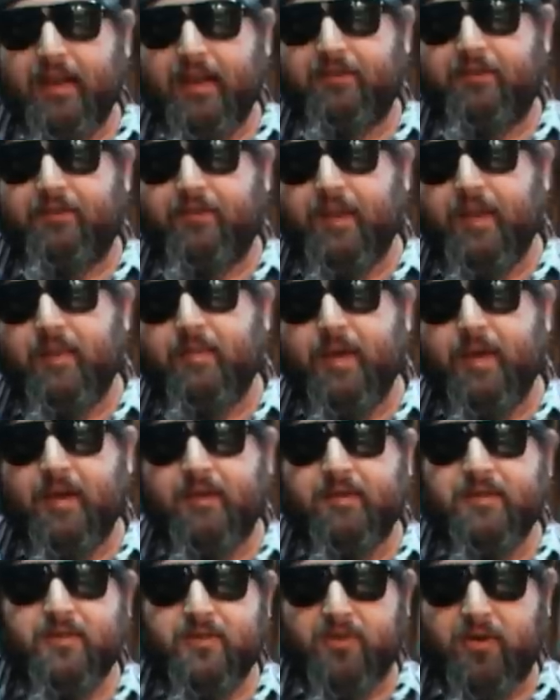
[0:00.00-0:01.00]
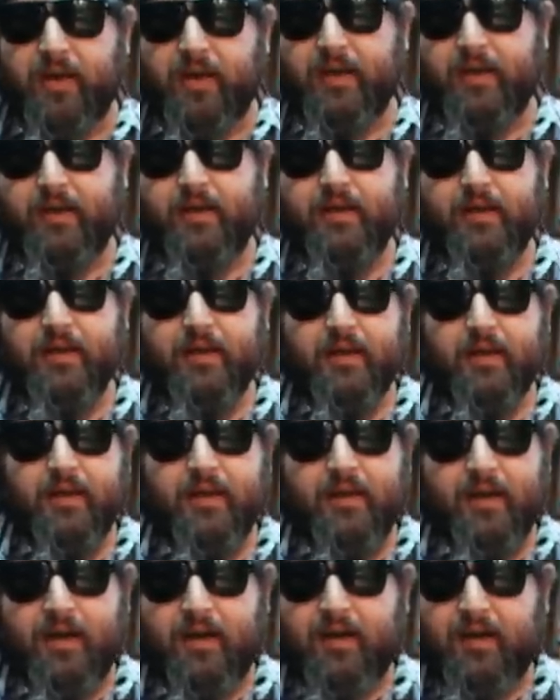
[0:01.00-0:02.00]
a female joint.
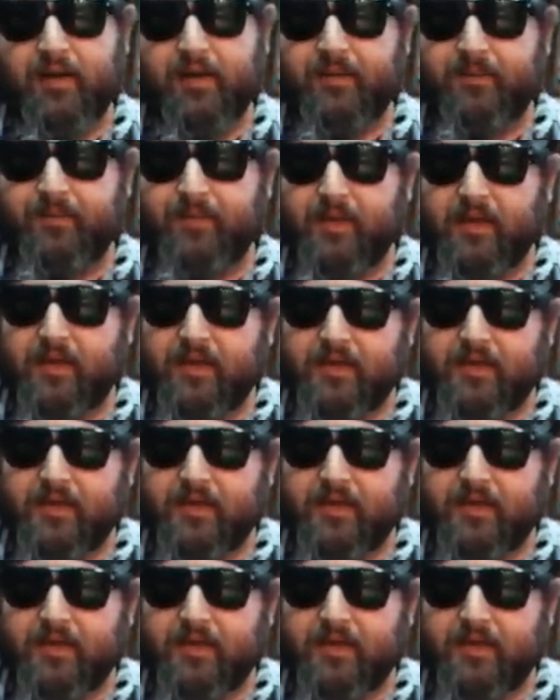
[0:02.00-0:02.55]
Um,